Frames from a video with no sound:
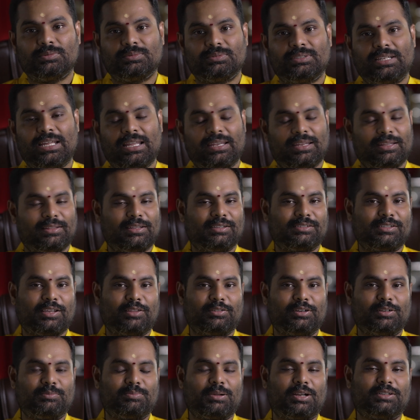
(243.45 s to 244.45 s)
and in the
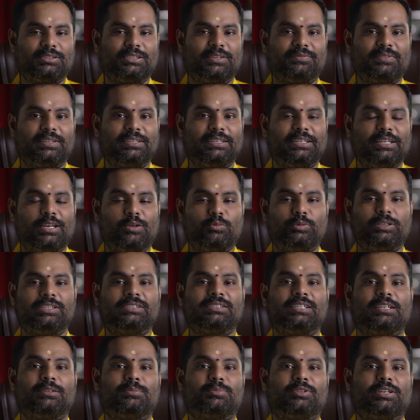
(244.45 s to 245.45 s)
southern parts of India, we
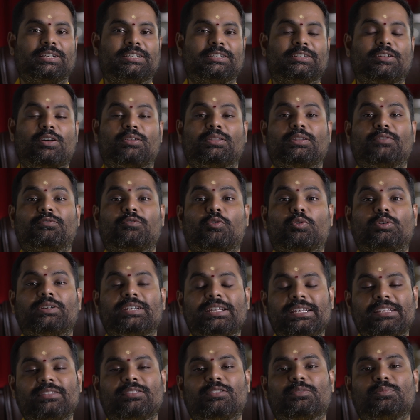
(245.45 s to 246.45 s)
celebrate it on the
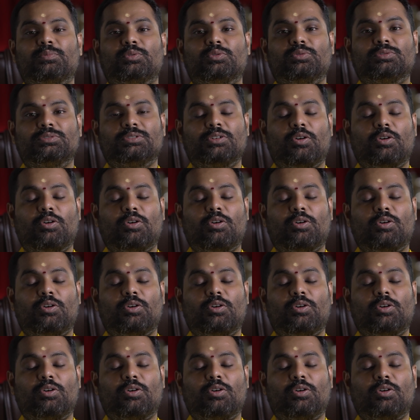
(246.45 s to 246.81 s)
14th moon,